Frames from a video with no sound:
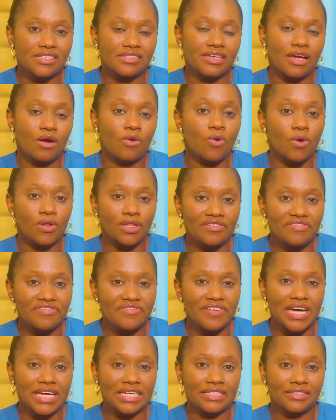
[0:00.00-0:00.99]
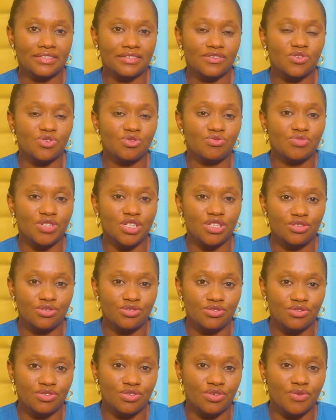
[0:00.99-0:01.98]
they are qualified to be a
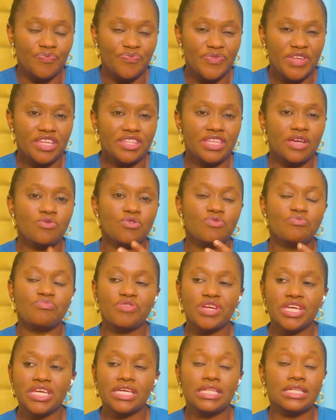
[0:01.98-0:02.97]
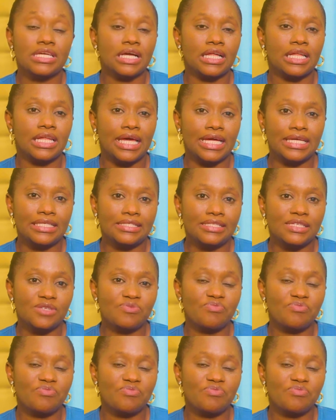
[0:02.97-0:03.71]
donor, then we'll bring in the client's